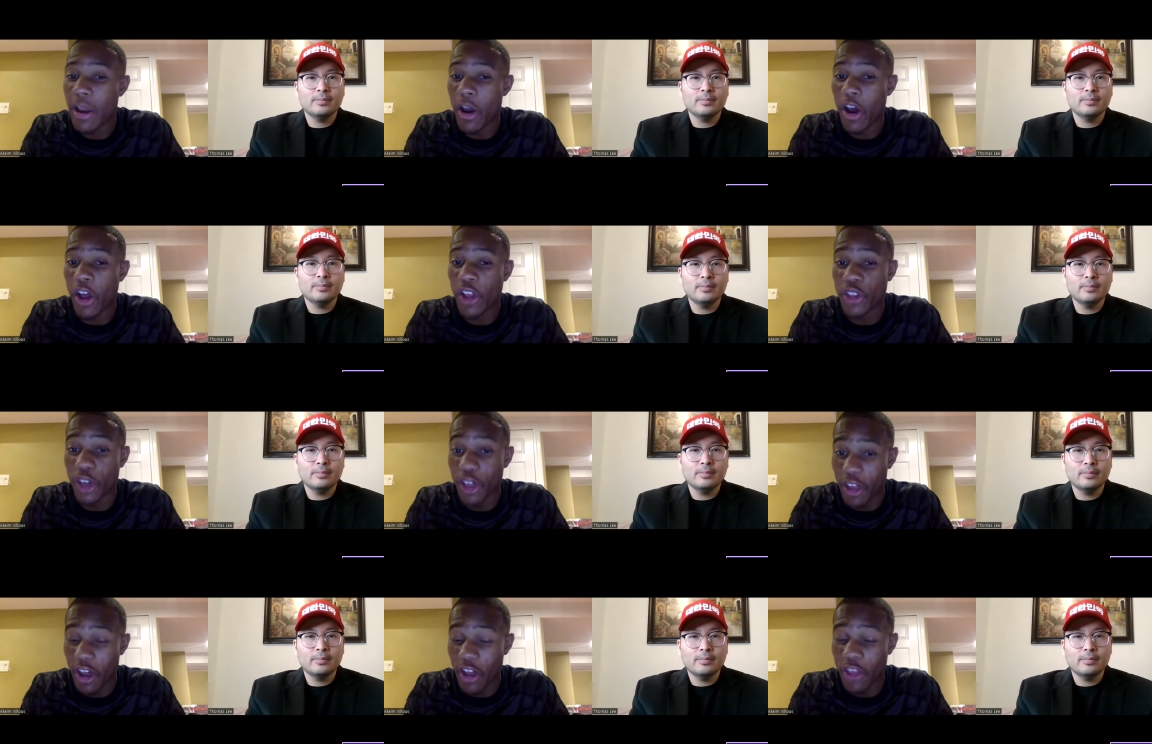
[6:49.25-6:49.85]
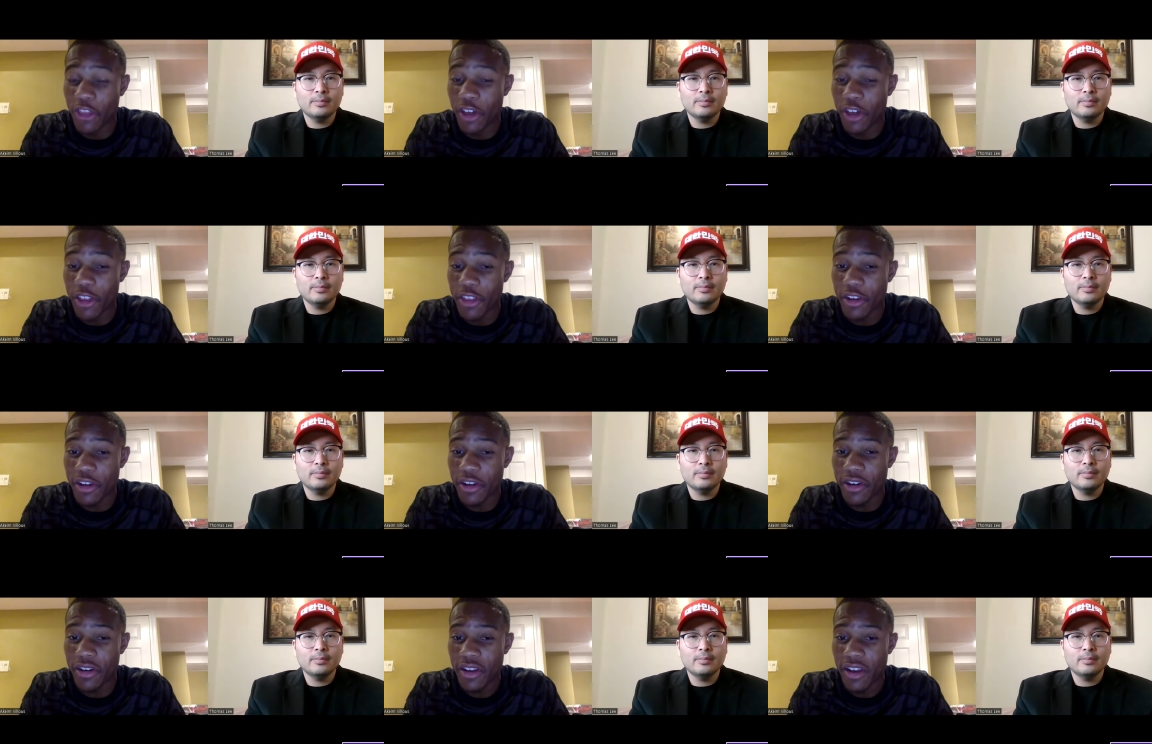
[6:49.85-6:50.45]
Speaker 1: Another,
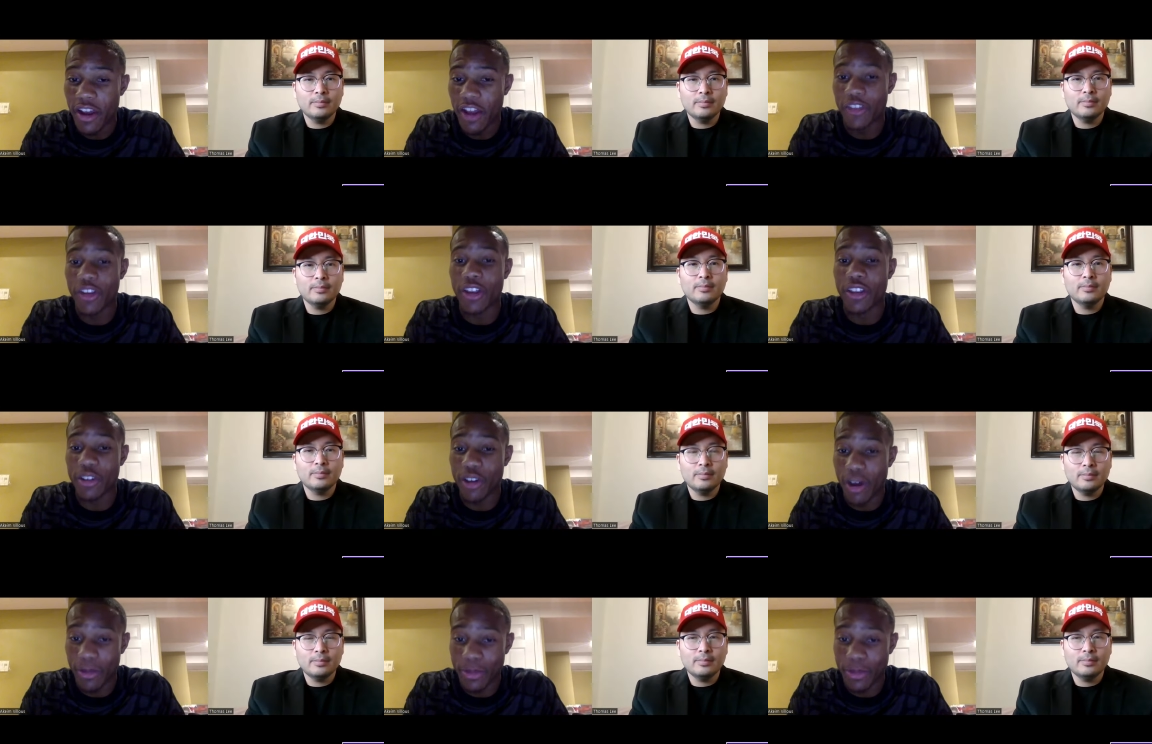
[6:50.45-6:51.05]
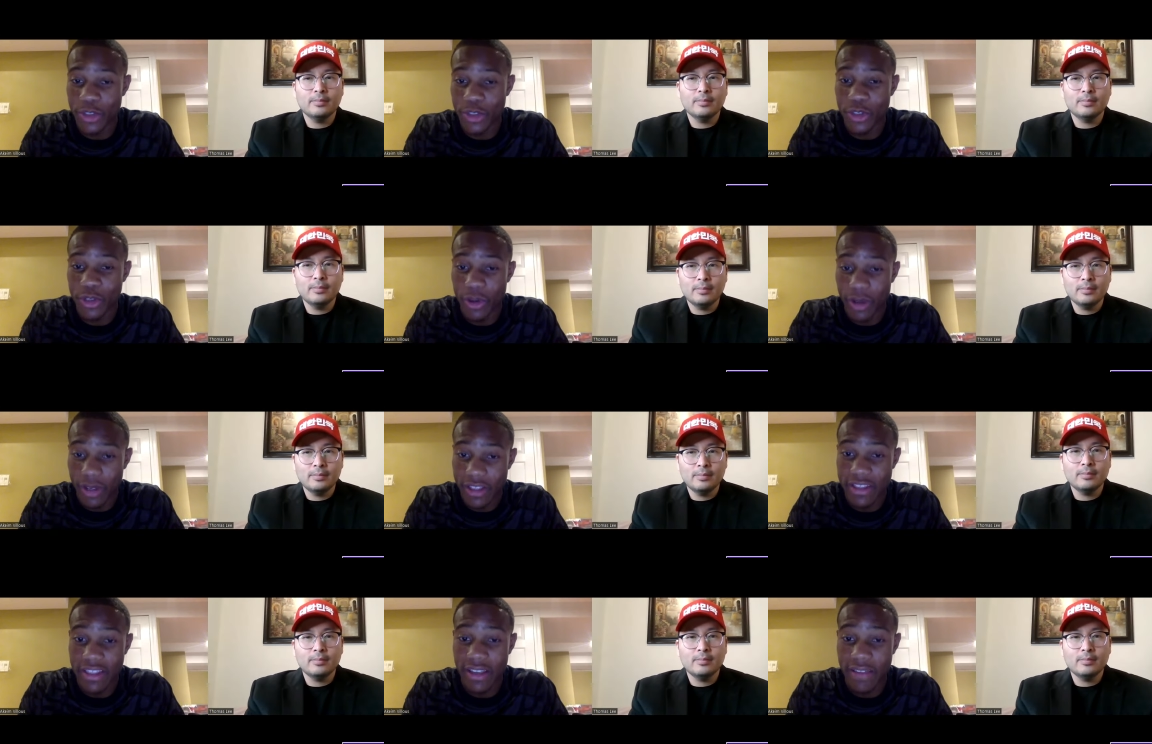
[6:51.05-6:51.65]
another, another option though
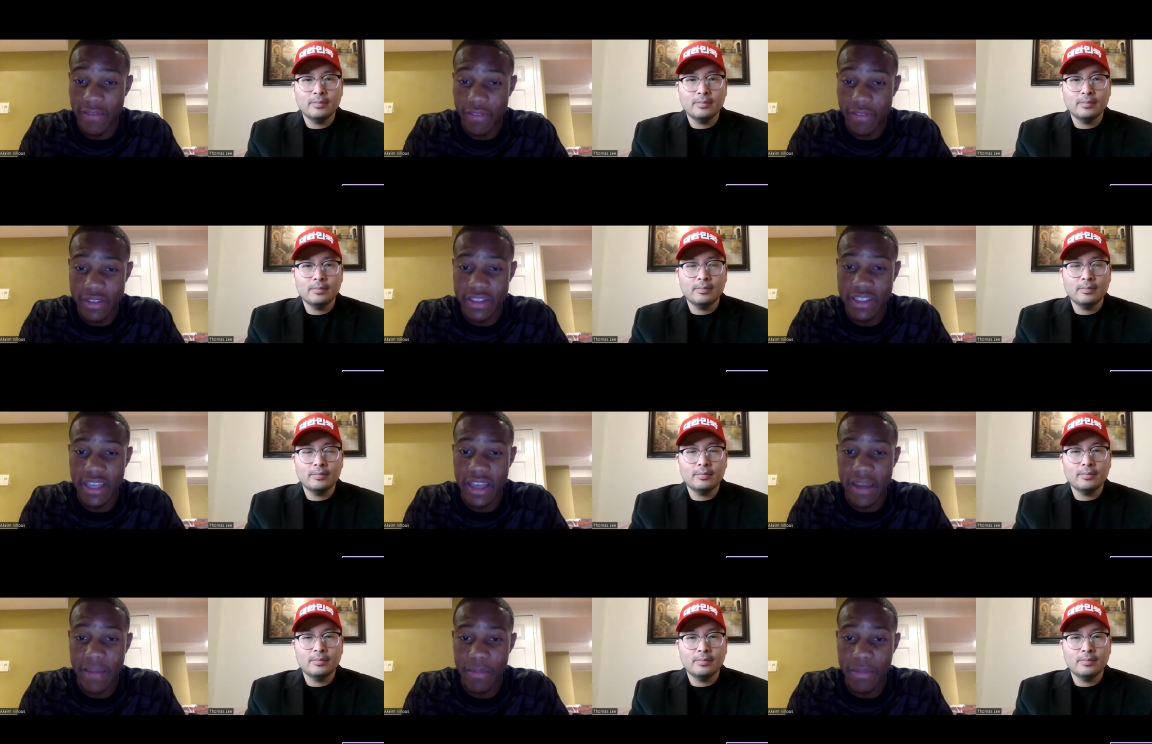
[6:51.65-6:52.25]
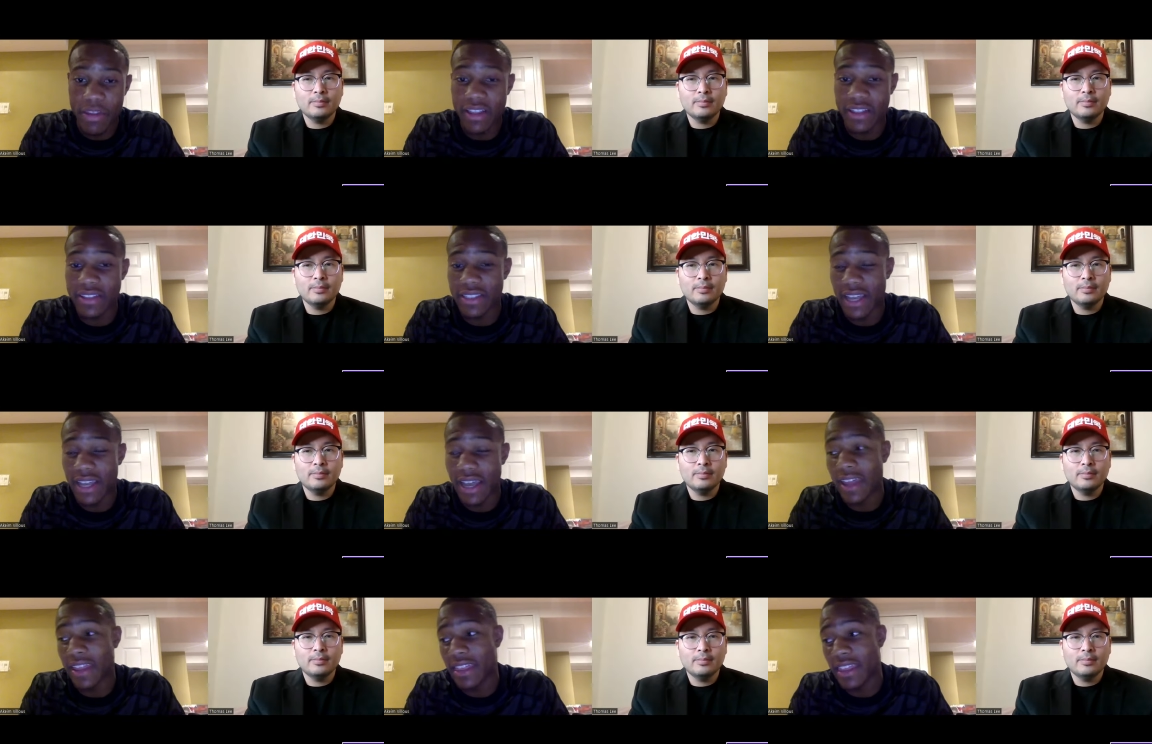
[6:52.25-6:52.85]
I could definitely see happening is
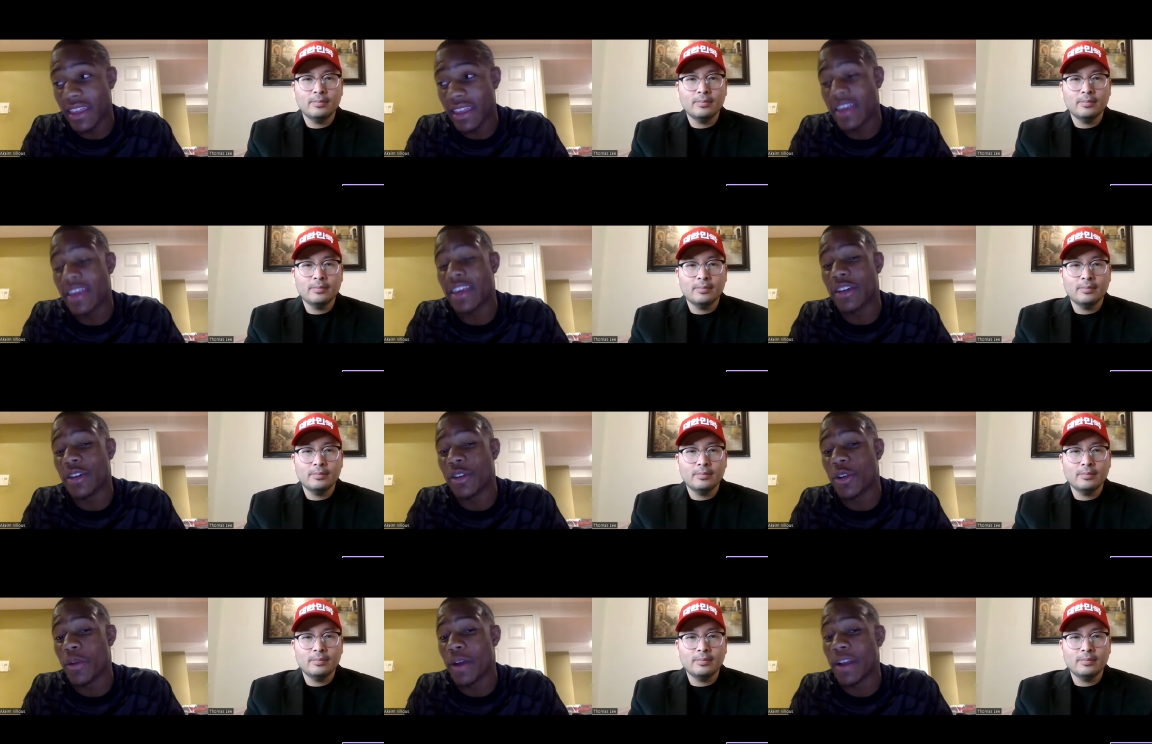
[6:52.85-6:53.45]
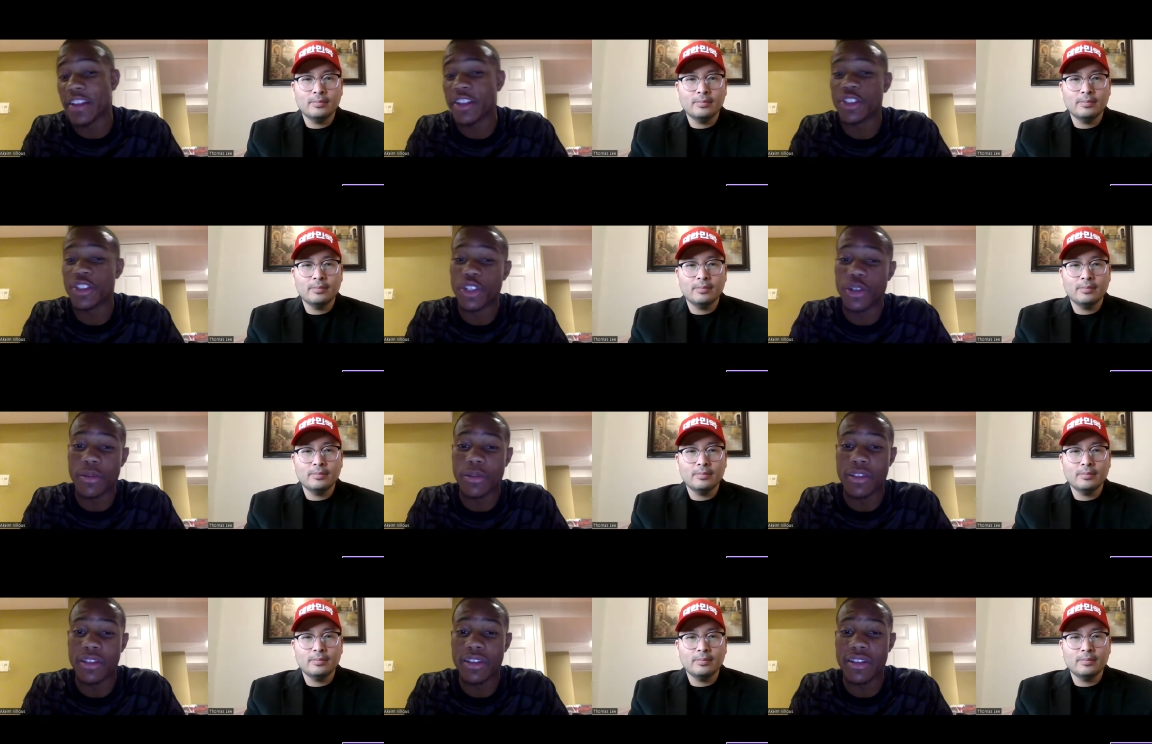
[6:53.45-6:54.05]
that I think he go back to
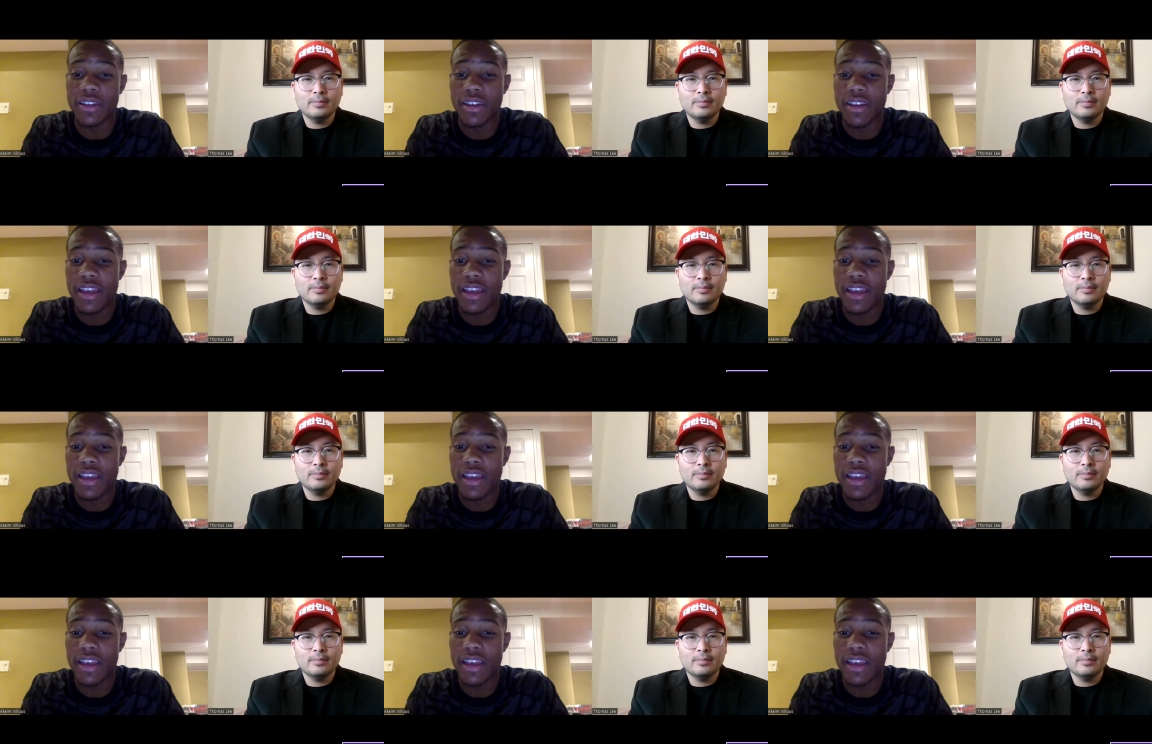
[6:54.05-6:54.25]
Germany